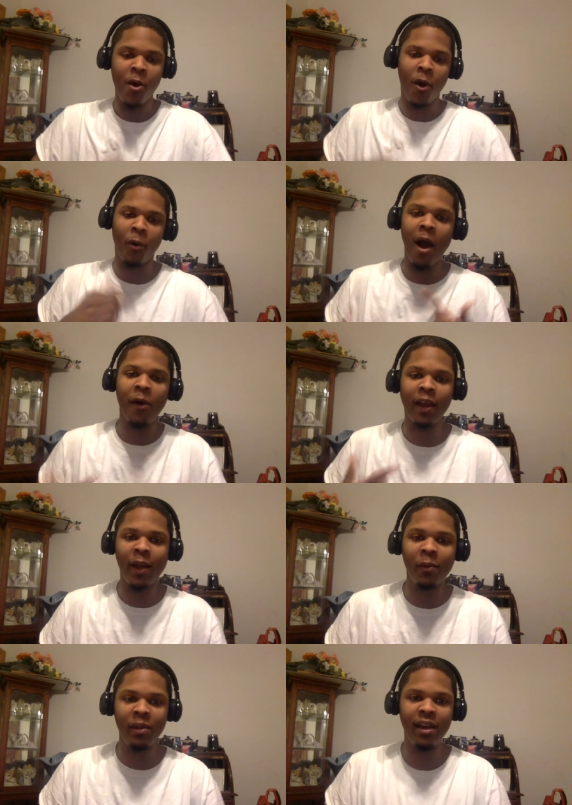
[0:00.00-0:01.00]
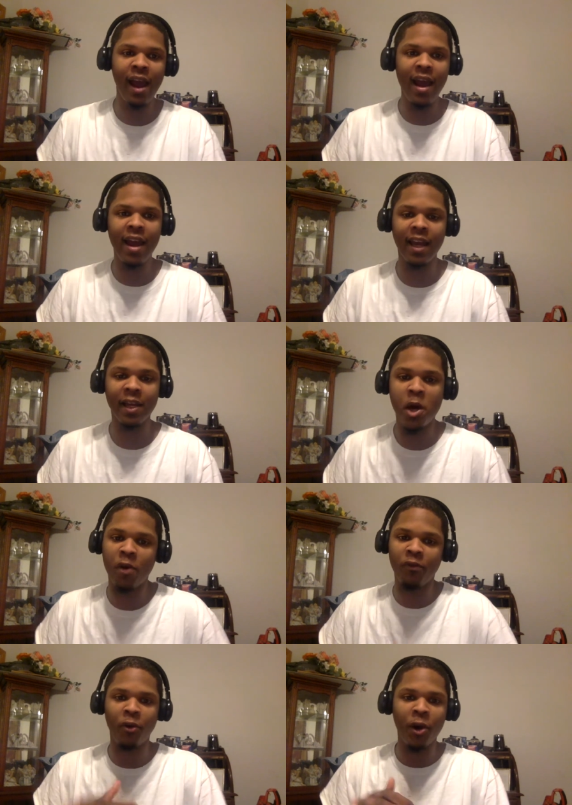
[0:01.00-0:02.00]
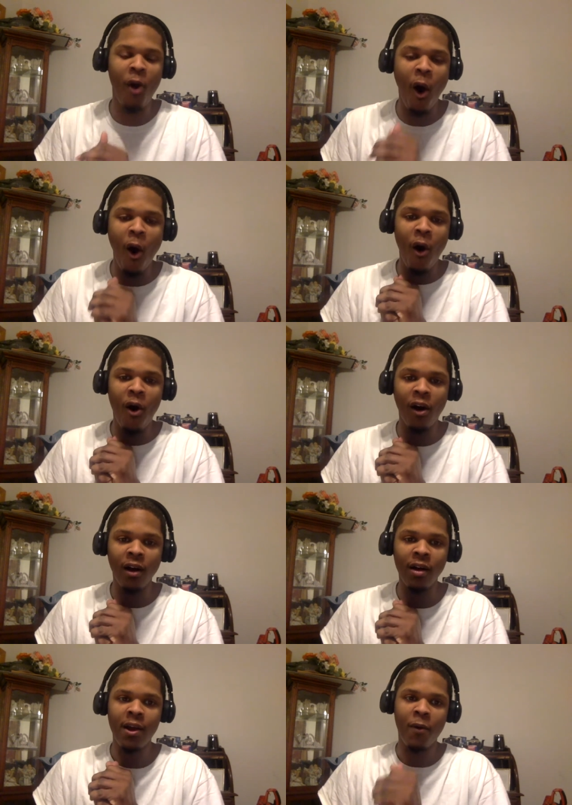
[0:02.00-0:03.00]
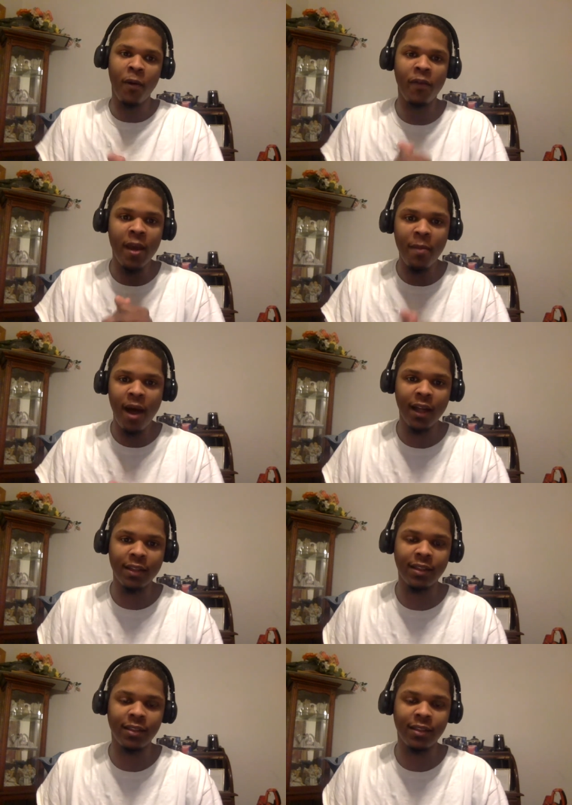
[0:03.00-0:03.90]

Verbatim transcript: around the NBA and cover it all within my